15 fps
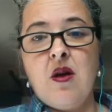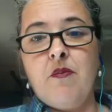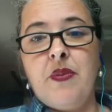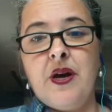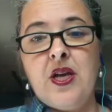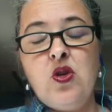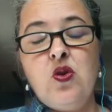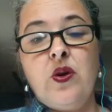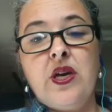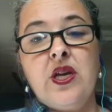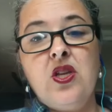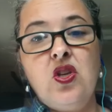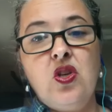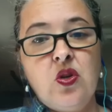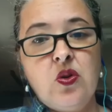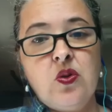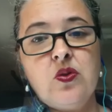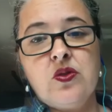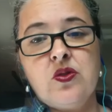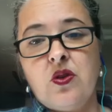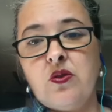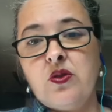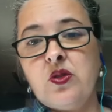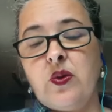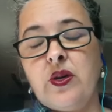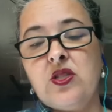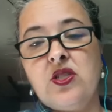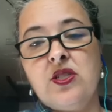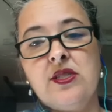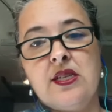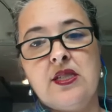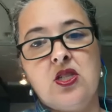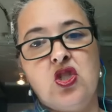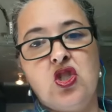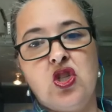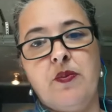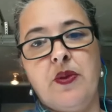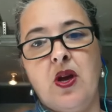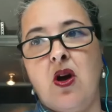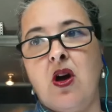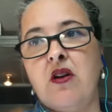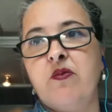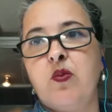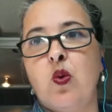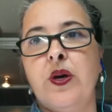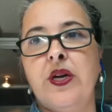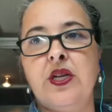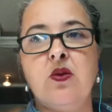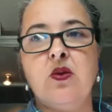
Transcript: But you can use those questions as a jumping off point